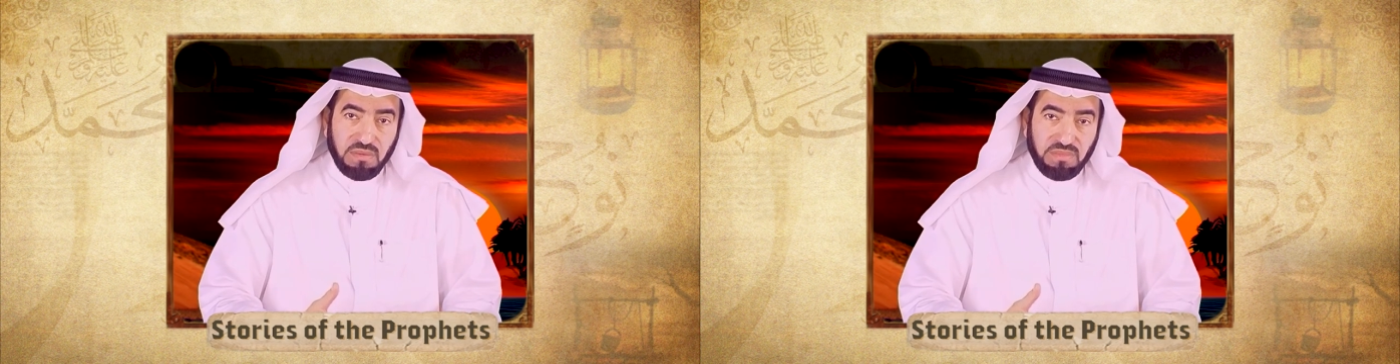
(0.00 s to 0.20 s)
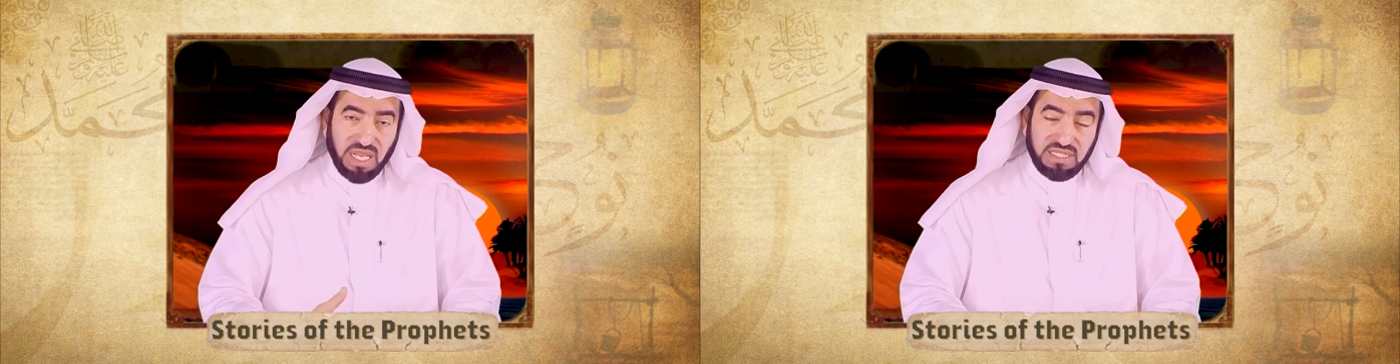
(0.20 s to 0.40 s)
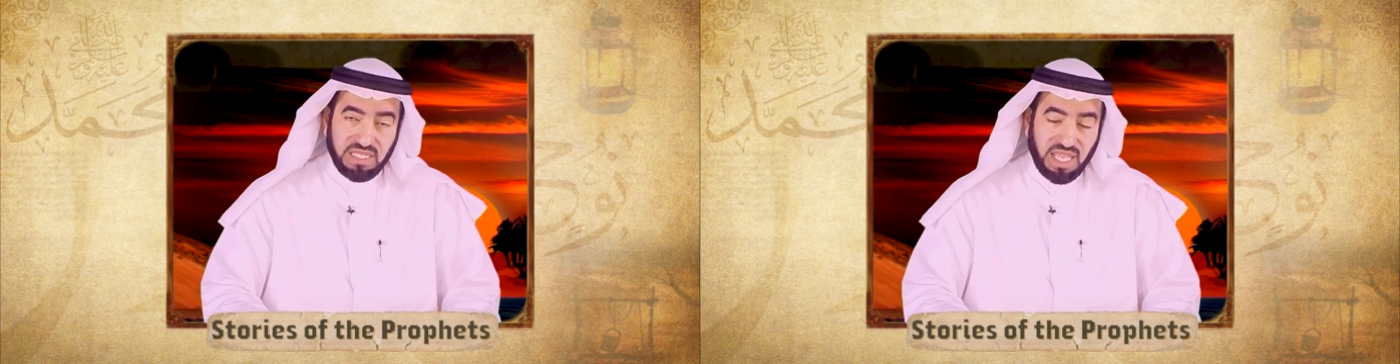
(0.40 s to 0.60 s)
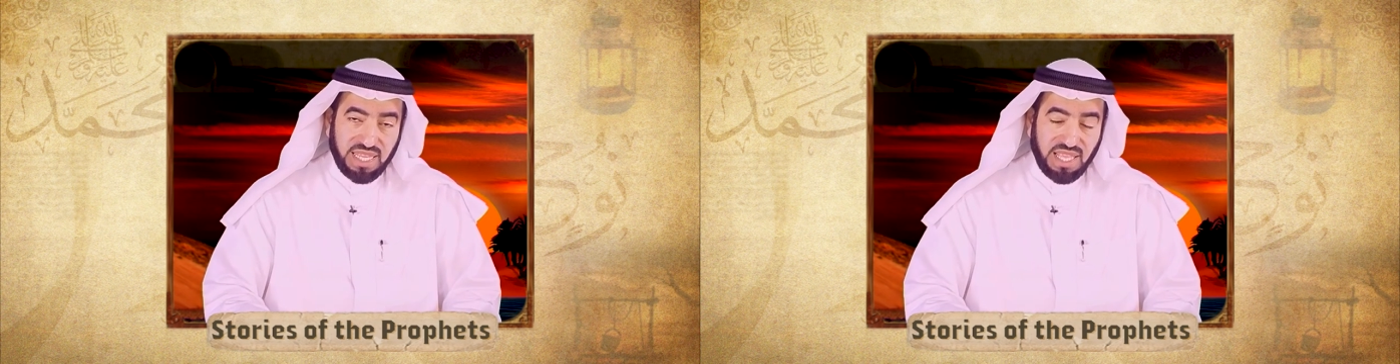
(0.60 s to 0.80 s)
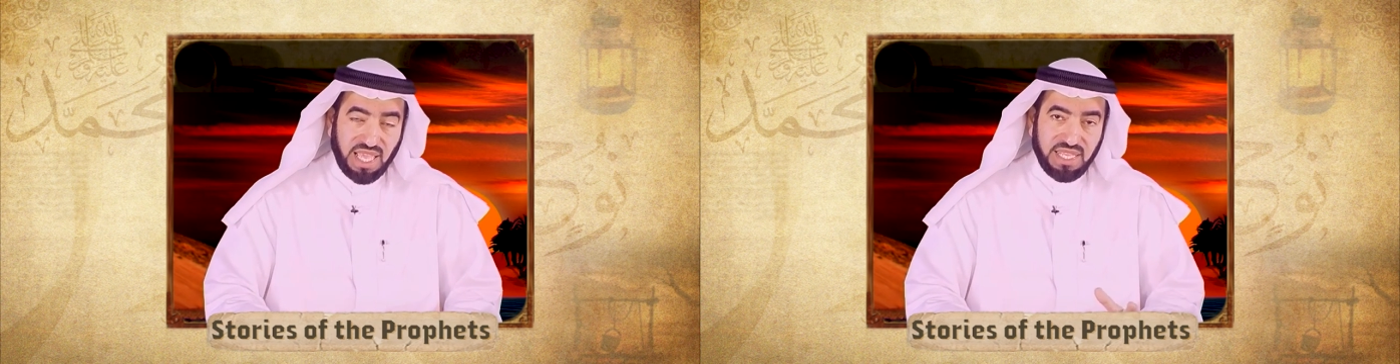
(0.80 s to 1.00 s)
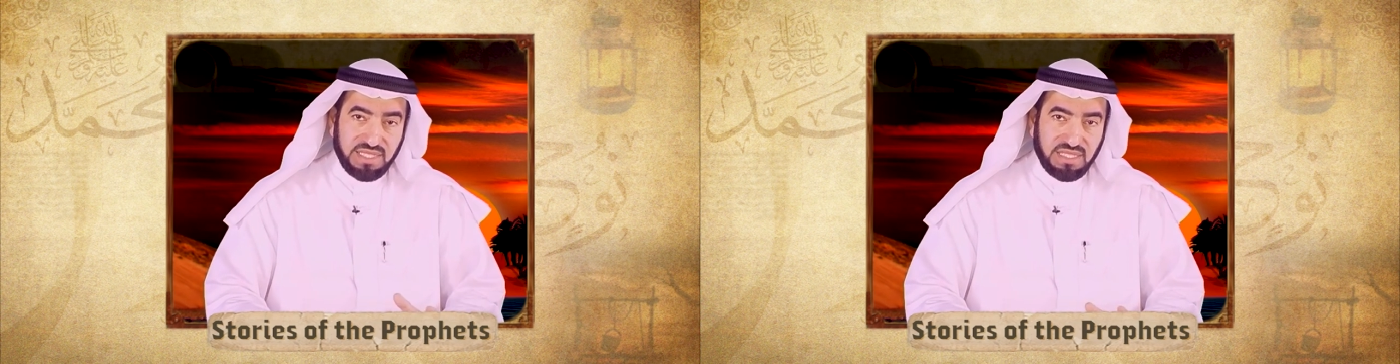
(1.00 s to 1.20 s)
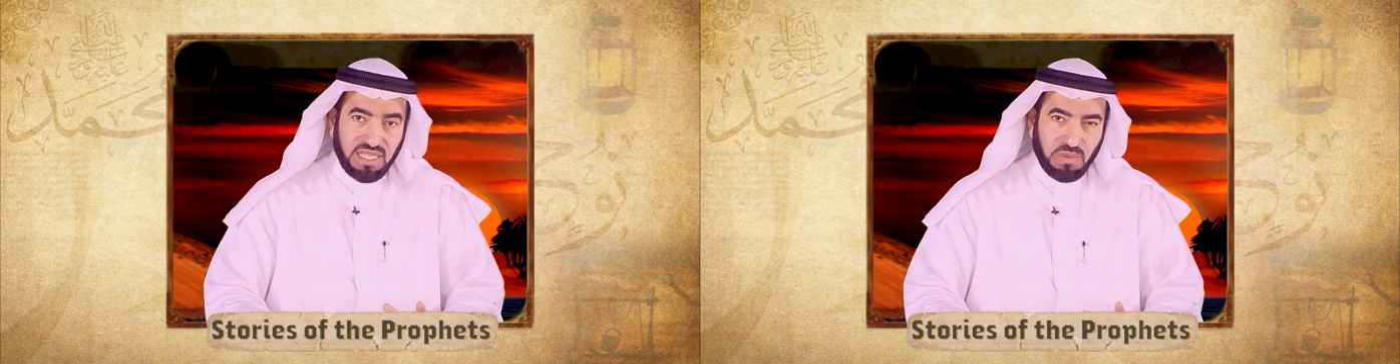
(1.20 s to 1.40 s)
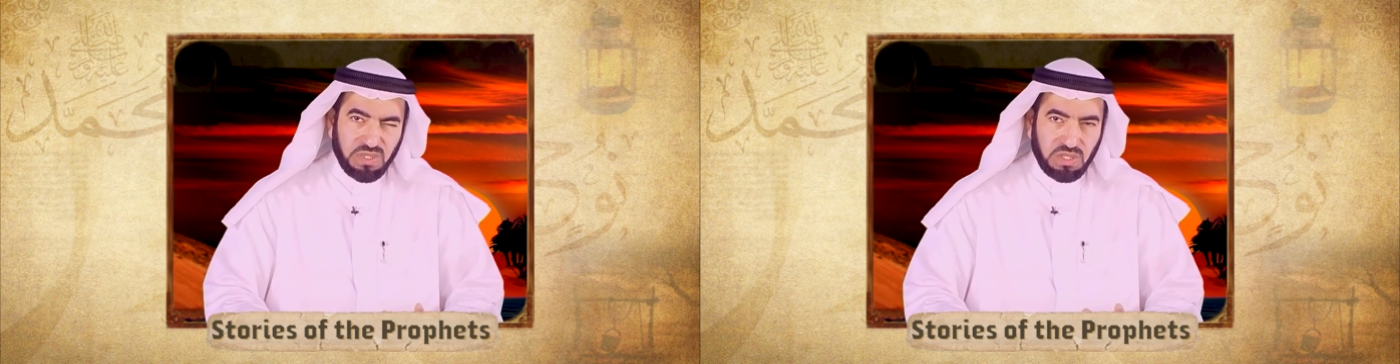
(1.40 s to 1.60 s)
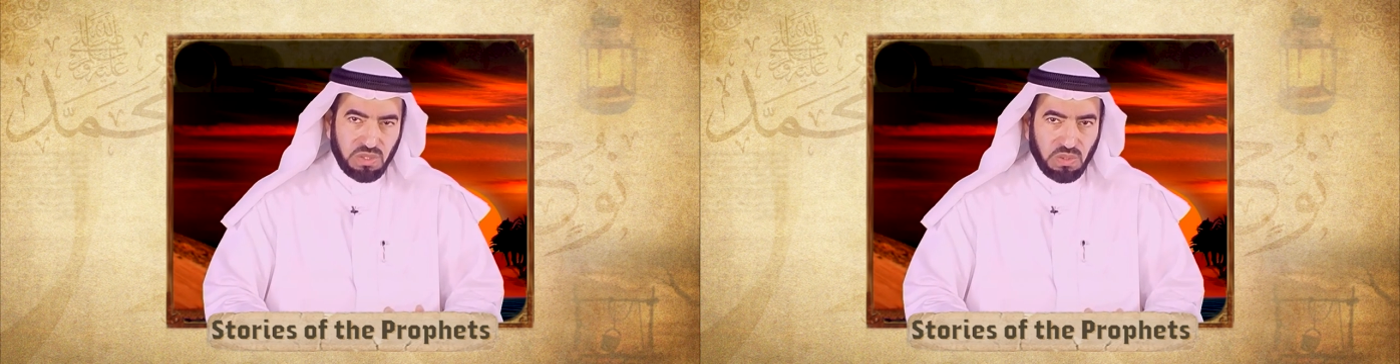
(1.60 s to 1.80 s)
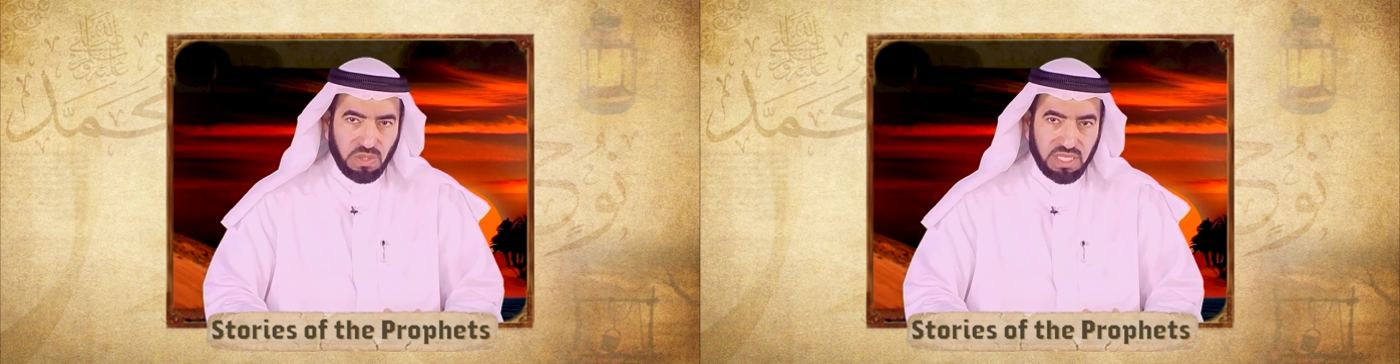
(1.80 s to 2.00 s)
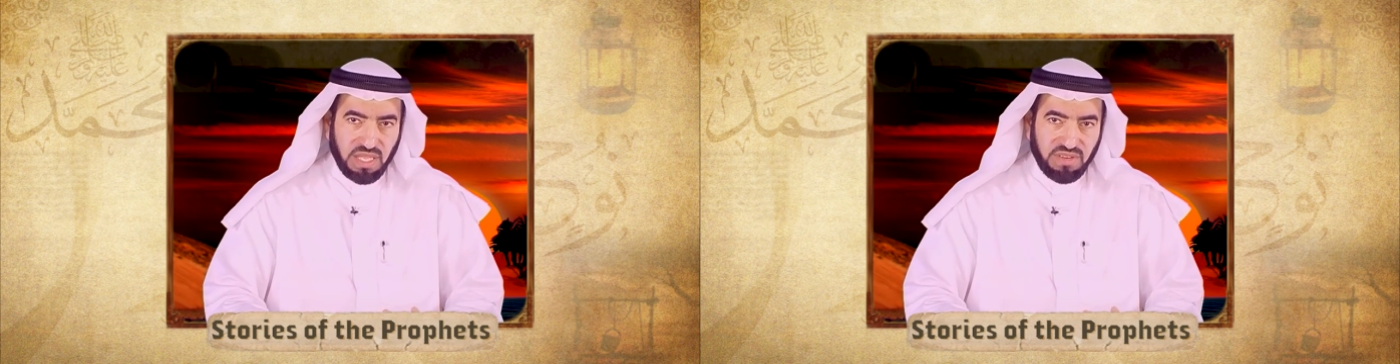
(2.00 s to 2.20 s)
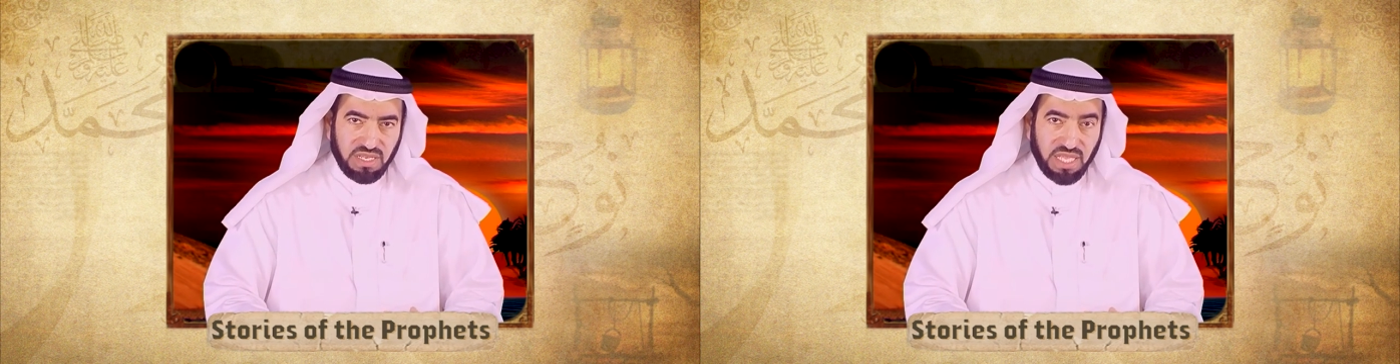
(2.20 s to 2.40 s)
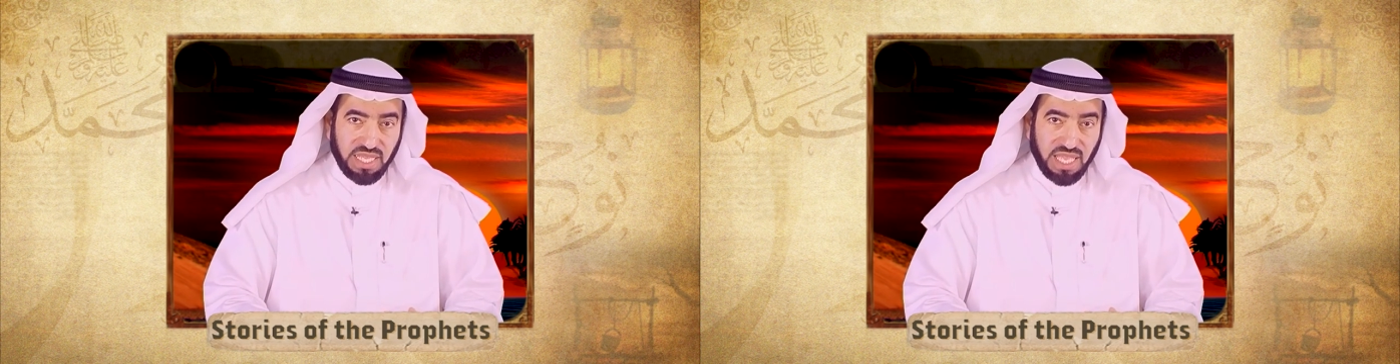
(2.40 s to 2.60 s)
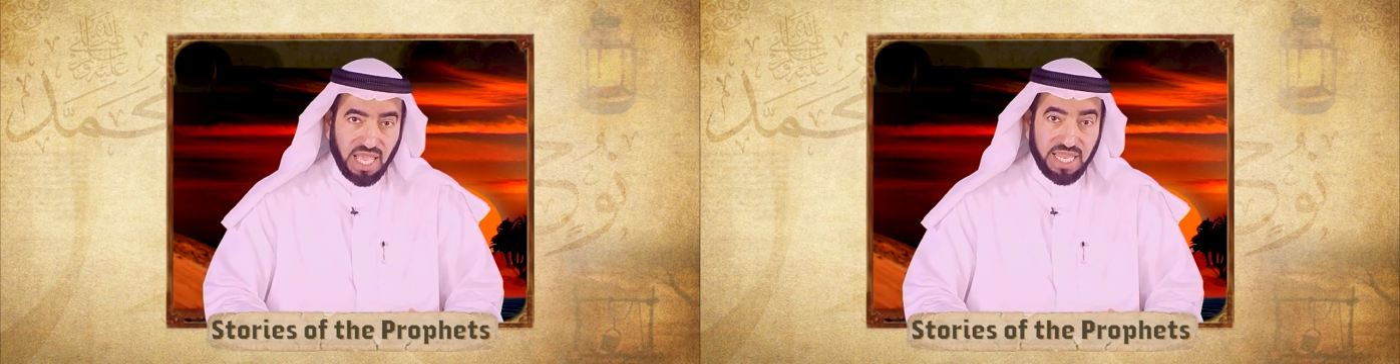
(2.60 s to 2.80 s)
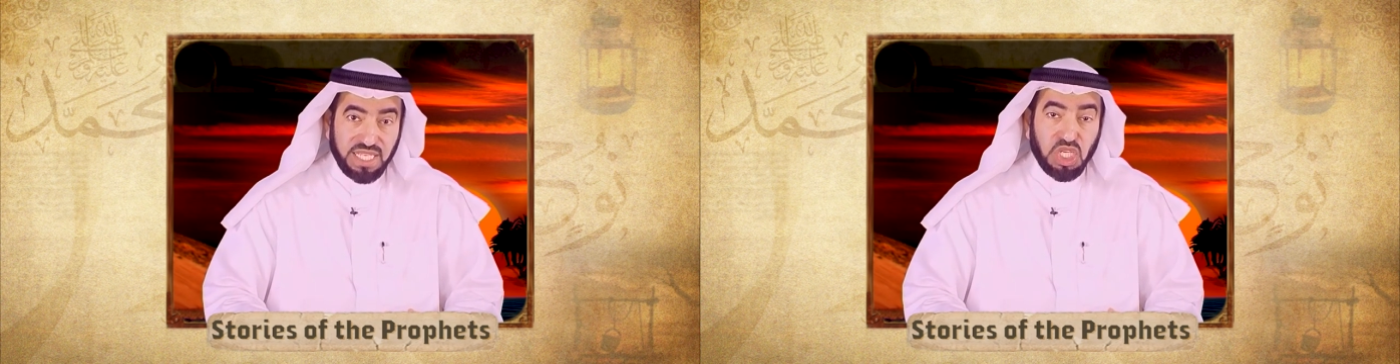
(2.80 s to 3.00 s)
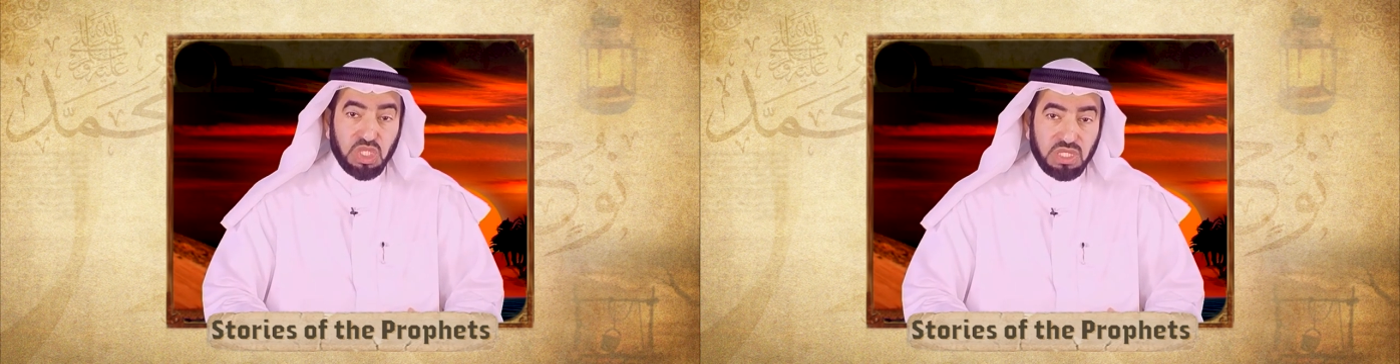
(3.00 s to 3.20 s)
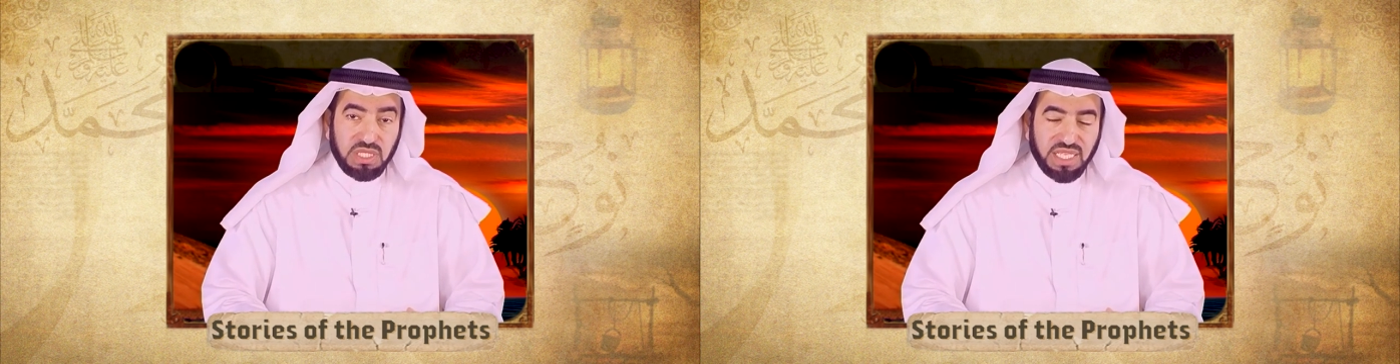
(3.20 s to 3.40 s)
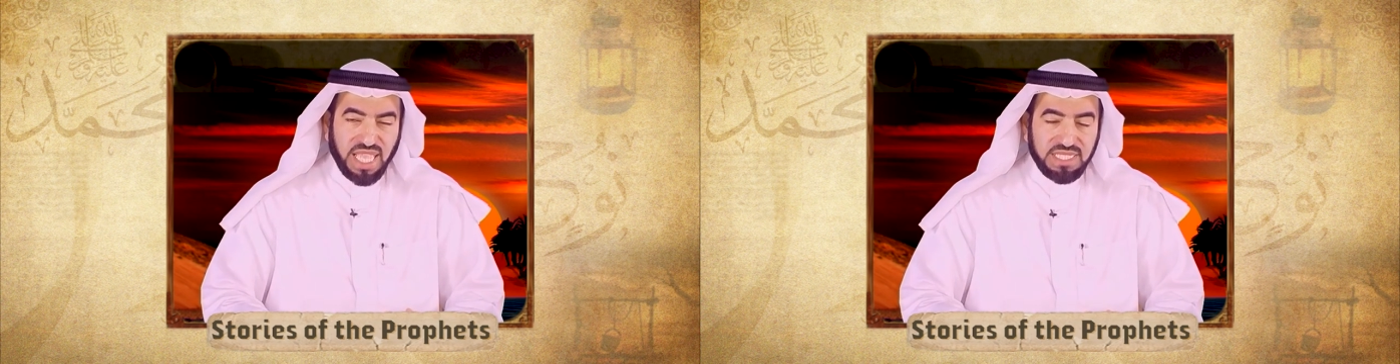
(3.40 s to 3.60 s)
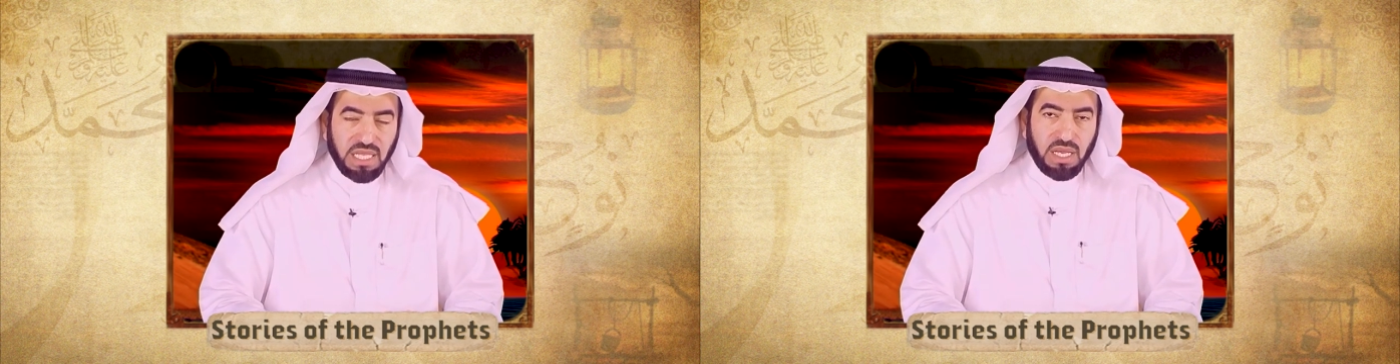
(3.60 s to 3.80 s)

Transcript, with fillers: But at the end, they would do whatever they can get,